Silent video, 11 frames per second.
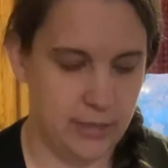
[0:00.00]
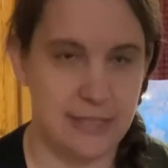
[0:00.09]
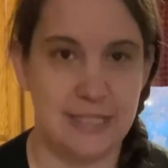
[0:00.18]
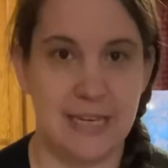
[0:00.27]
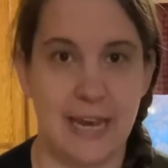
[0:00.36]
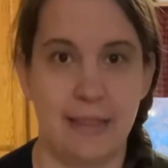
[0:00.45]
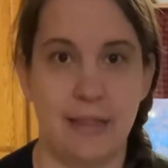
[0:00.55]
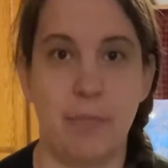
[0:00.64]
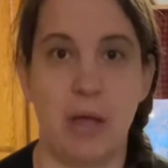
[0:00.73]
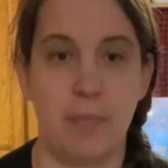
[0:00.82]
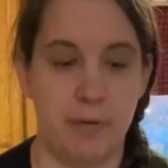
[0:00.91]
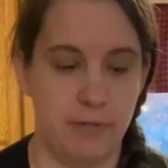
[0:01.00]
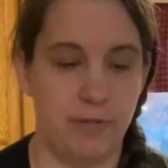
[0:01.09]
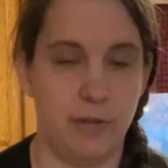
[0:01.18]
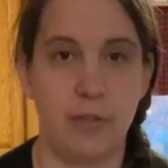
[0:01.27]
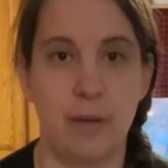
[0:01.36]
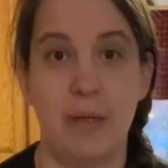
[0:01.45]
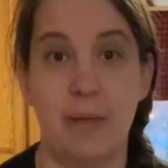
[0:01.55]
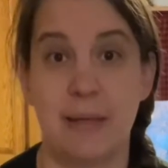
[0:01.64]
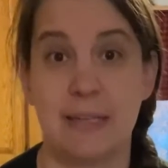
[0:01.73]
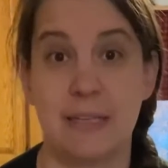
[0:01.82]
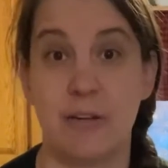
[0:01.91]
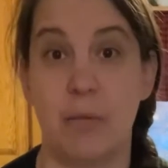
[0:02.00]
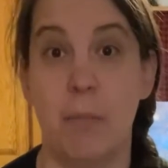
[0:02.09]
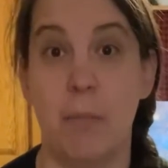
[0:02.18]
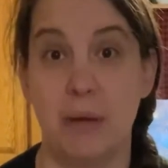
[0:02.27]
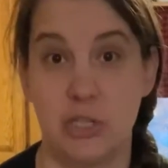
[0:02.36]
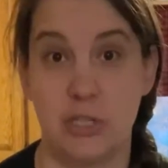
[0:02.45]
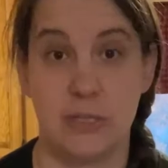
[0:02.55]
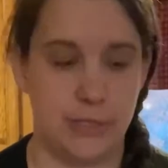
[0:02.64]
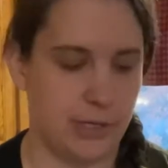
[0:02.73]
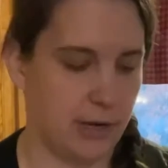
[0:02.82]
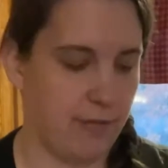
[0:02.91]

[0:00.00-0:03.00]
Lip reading: stand them up and fill them. It makes it much easier.